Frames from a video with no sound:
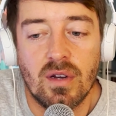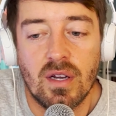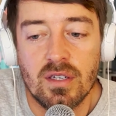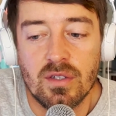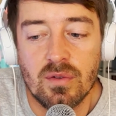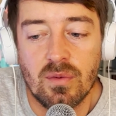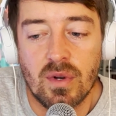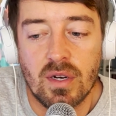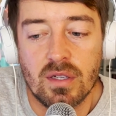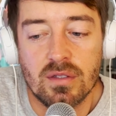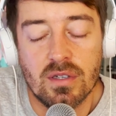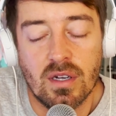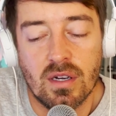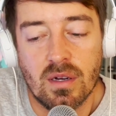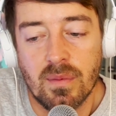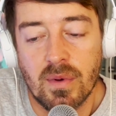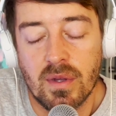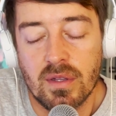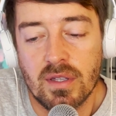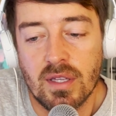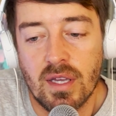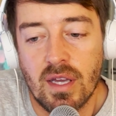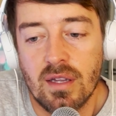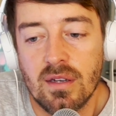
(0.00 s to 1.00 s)
I do want to talk
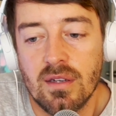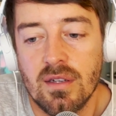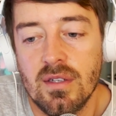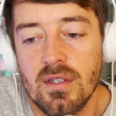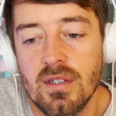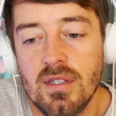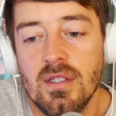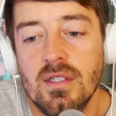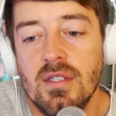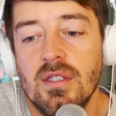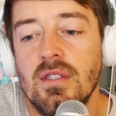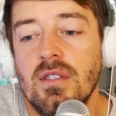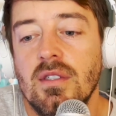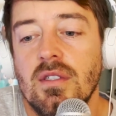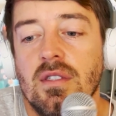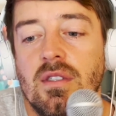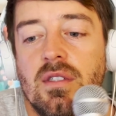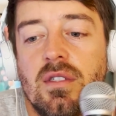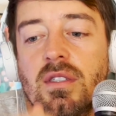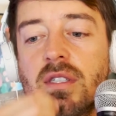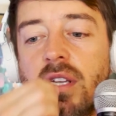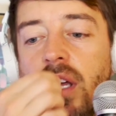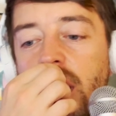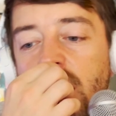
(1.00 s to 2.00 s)
about that.
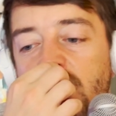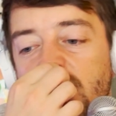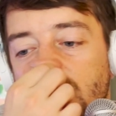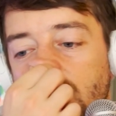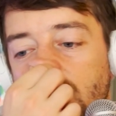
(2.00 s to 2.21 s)
And